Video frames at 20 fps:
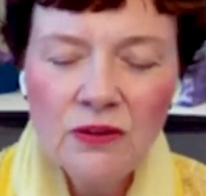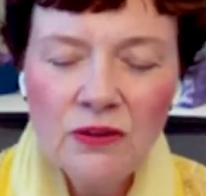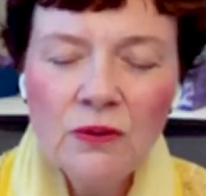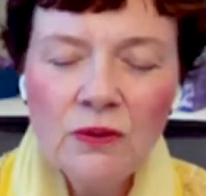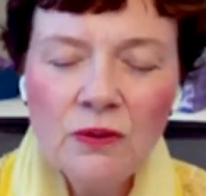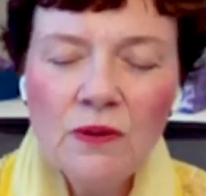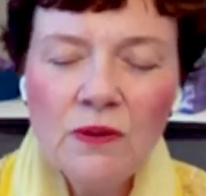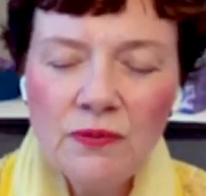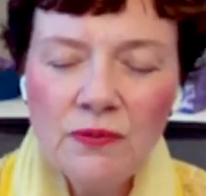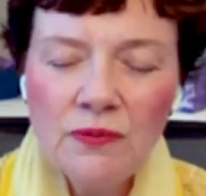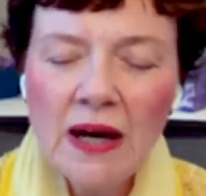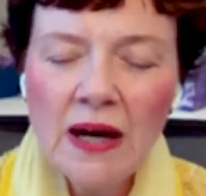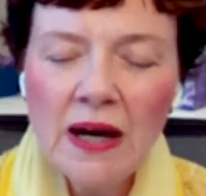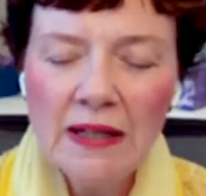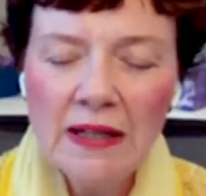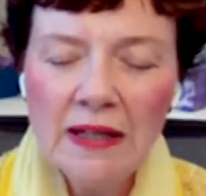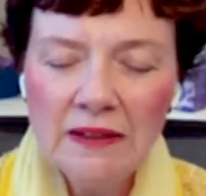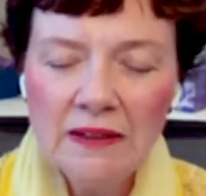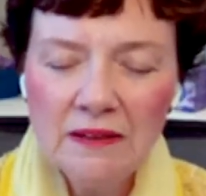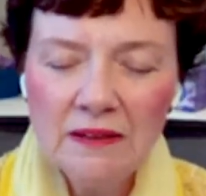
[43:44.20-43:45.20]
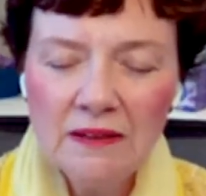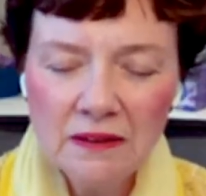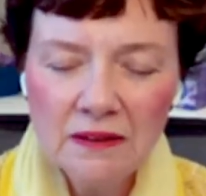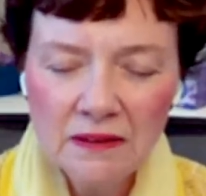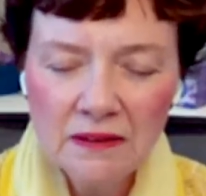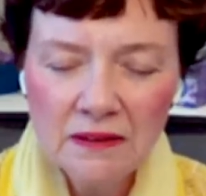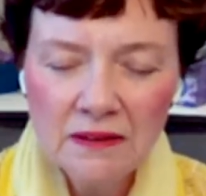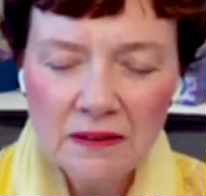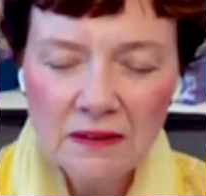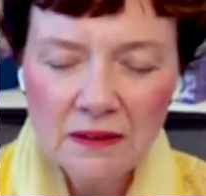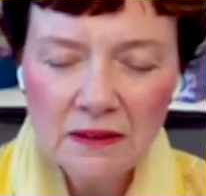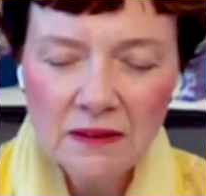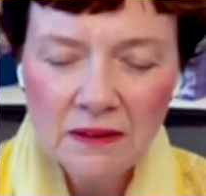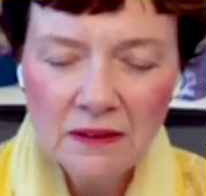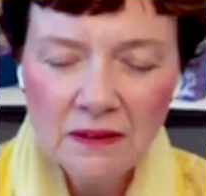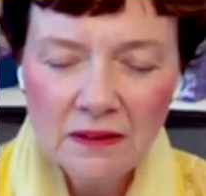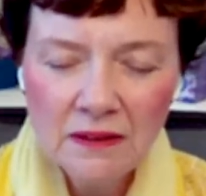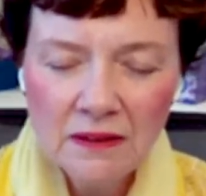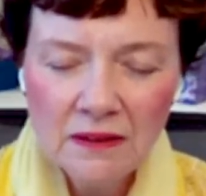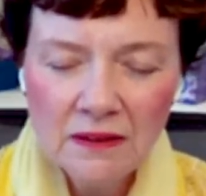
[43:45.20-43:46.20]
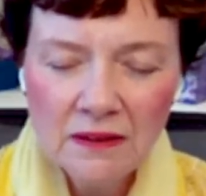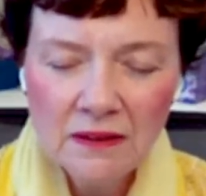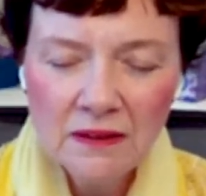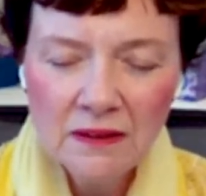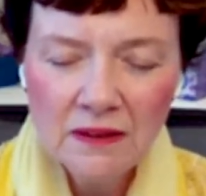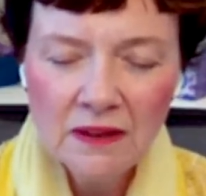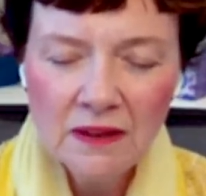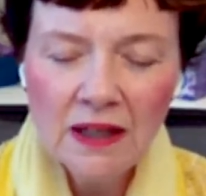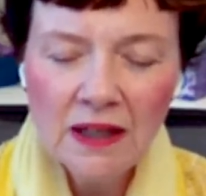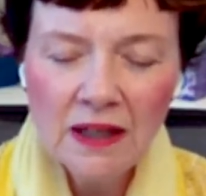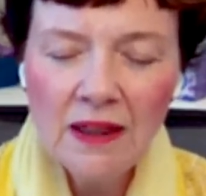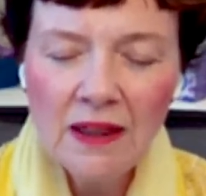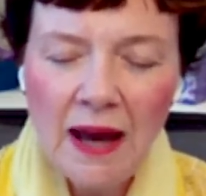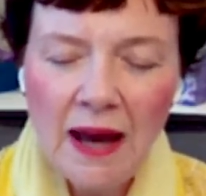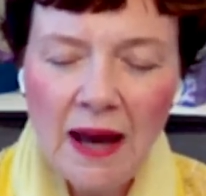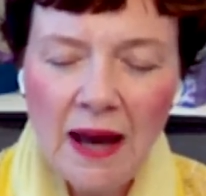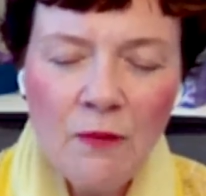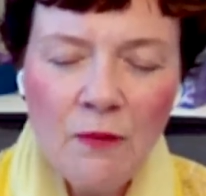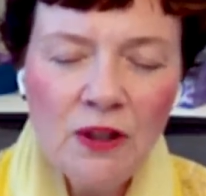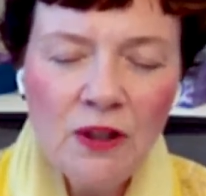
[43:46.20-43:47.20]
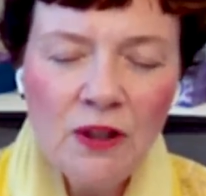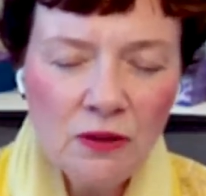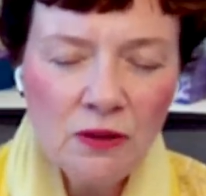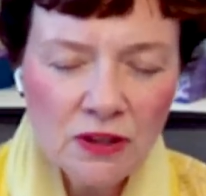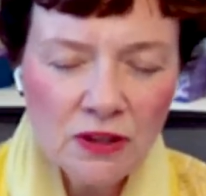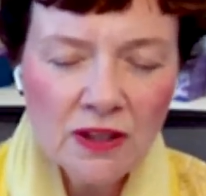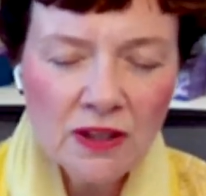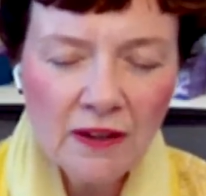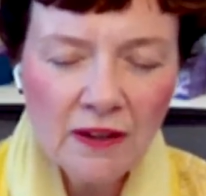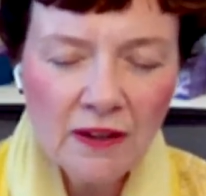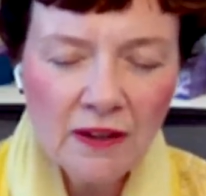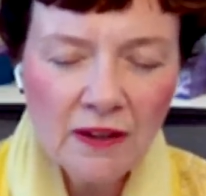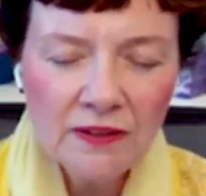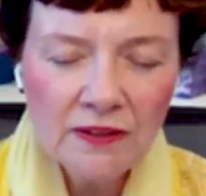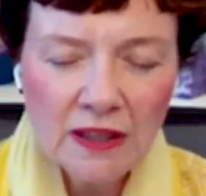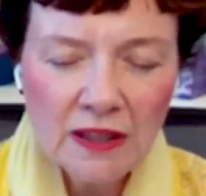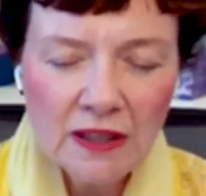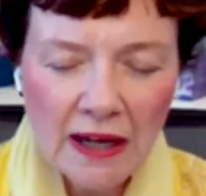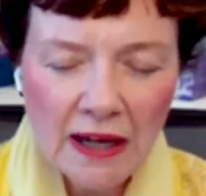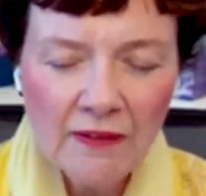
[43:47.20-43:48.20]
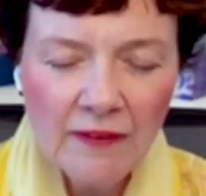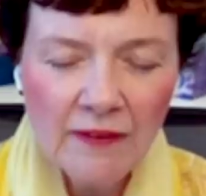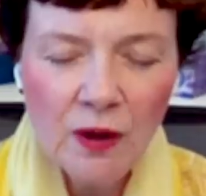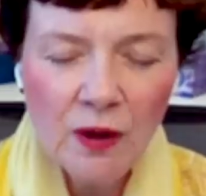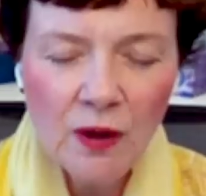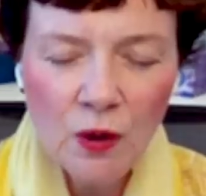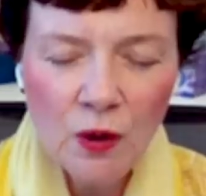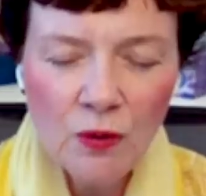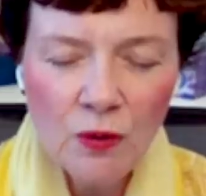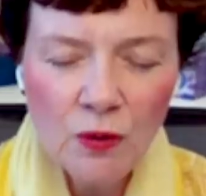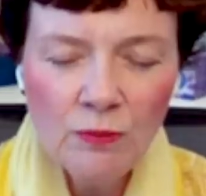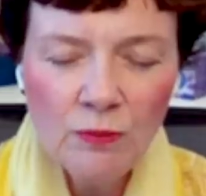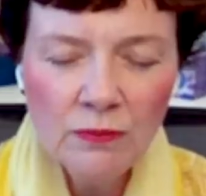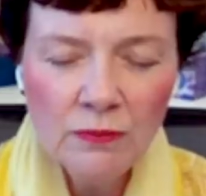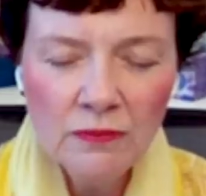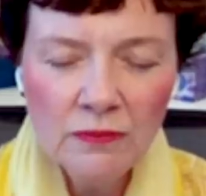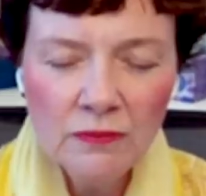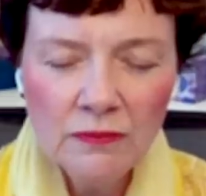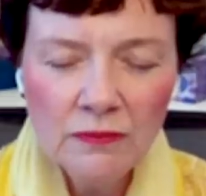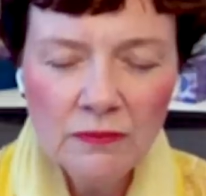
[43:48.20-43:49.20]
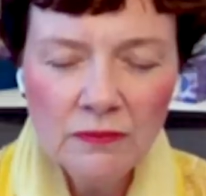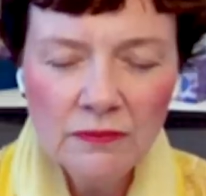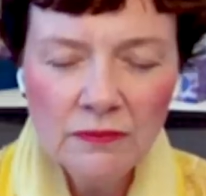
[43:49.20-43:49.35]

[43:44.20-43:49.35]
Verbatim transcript: And you will find that allowing yourselves to have a home